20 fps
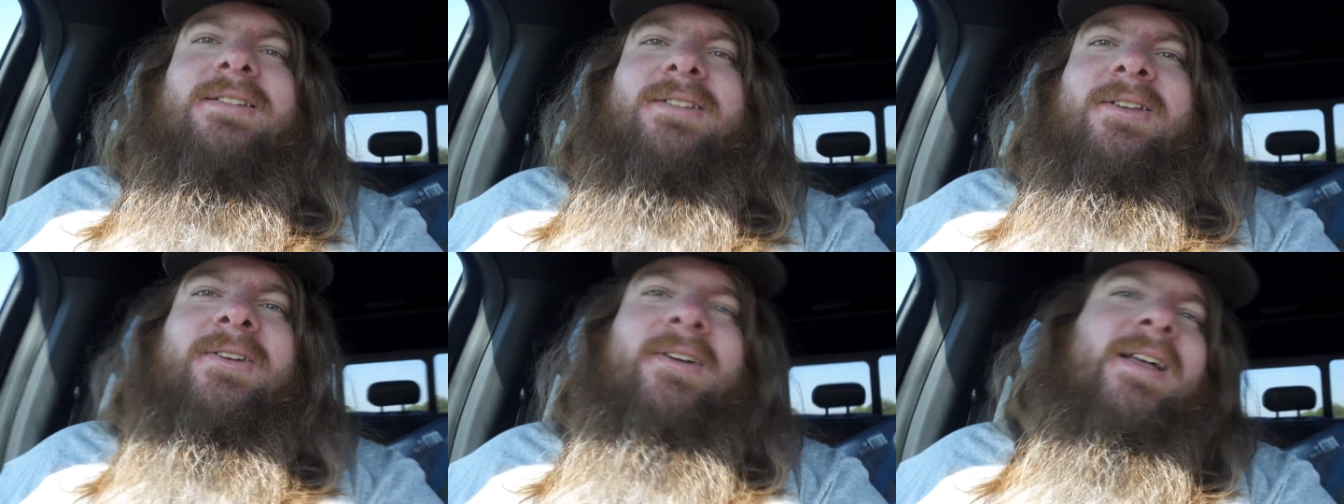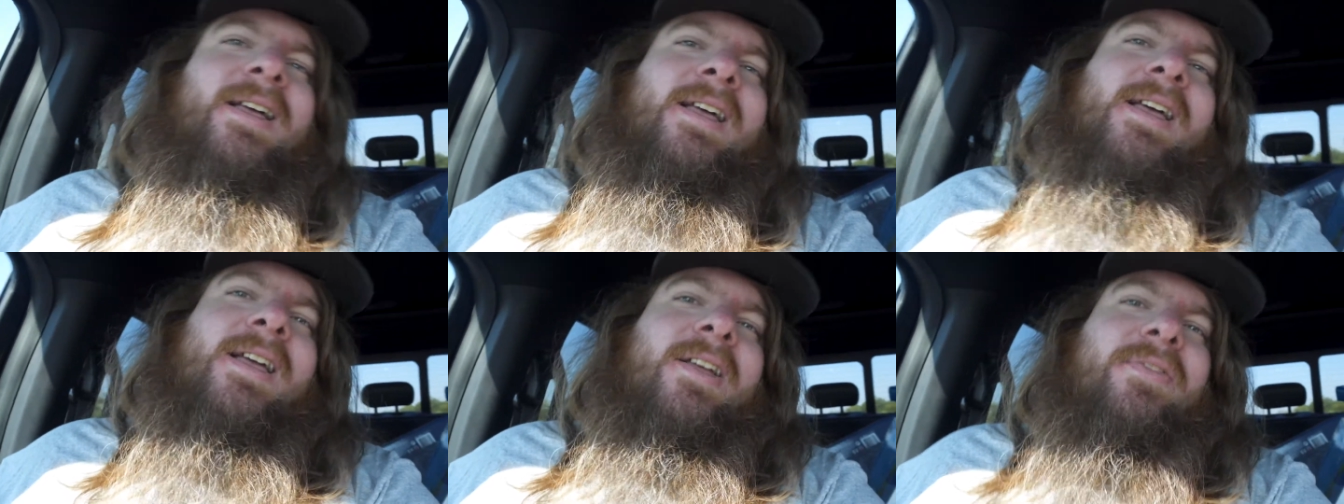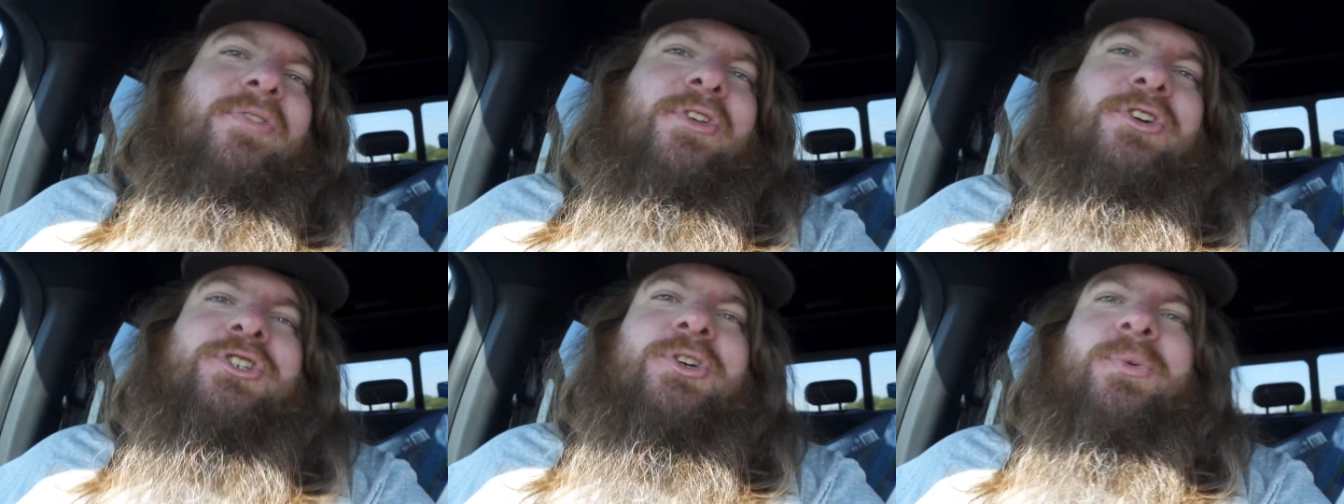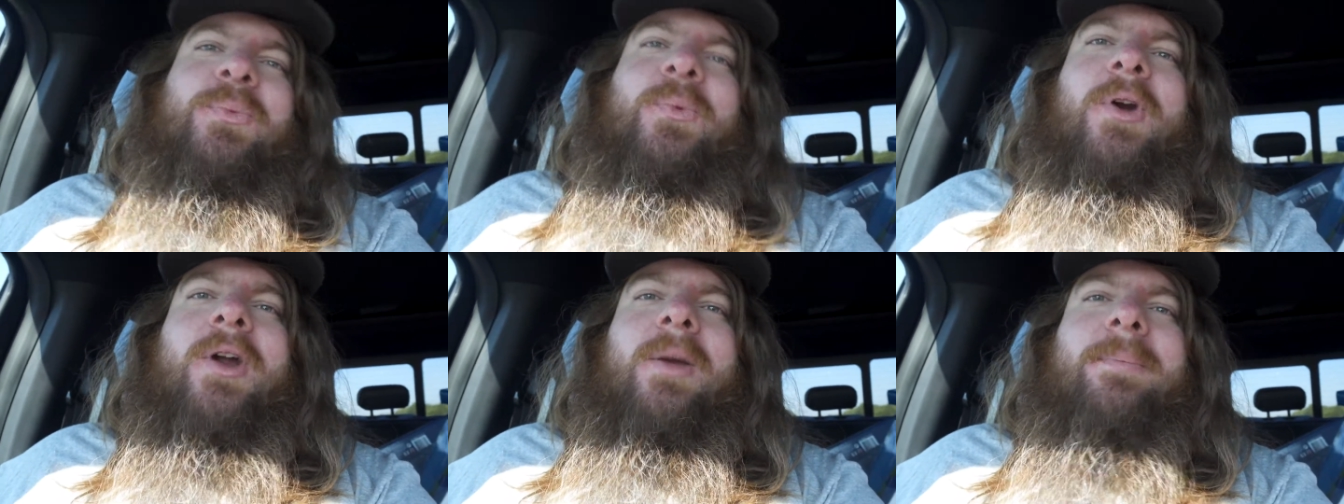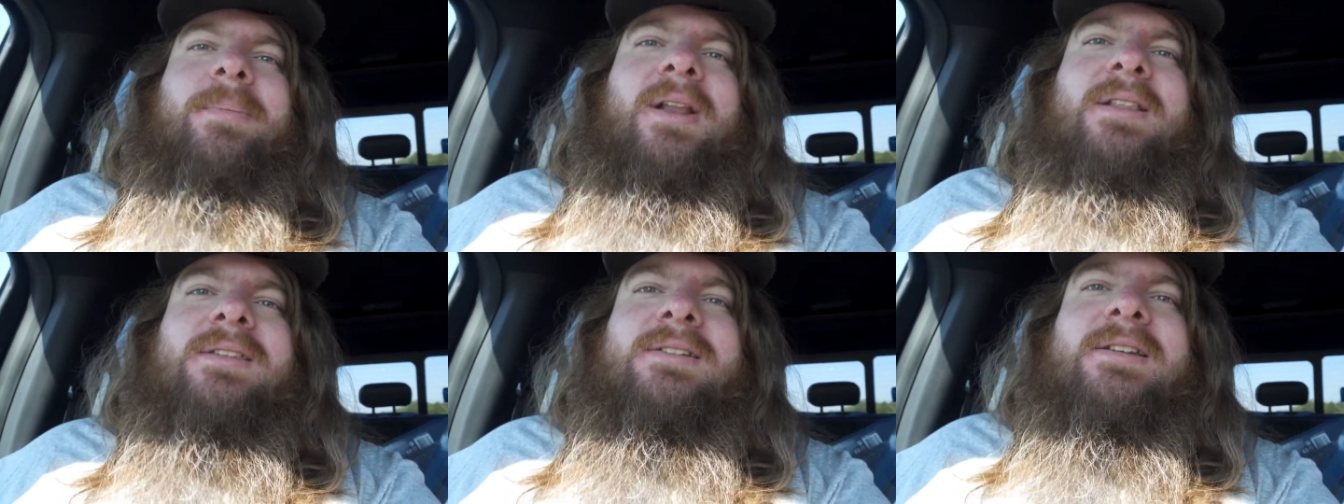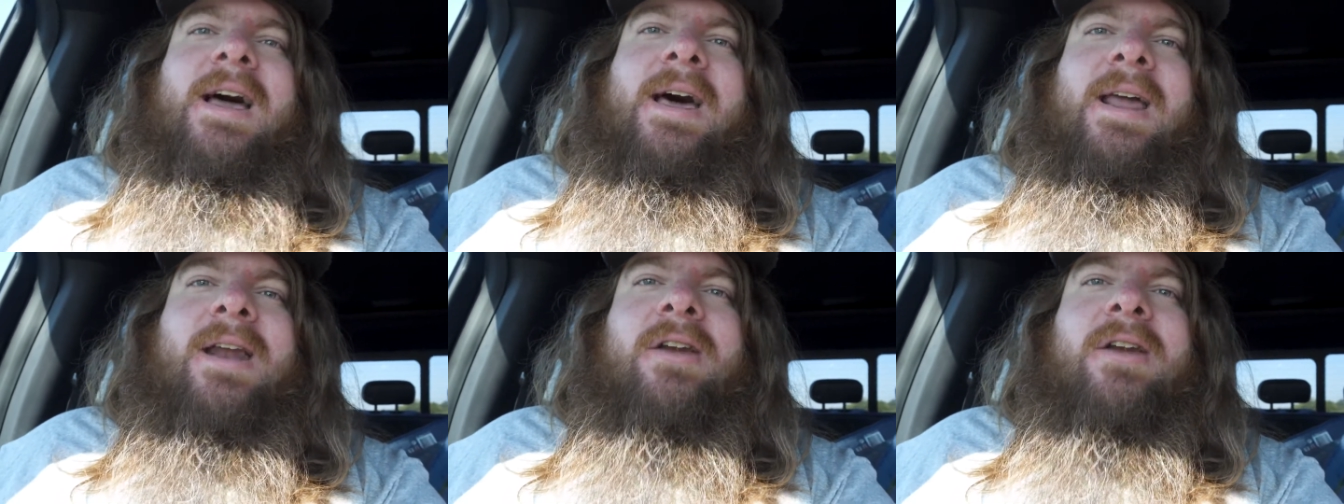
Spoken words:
So this should work, but it's not.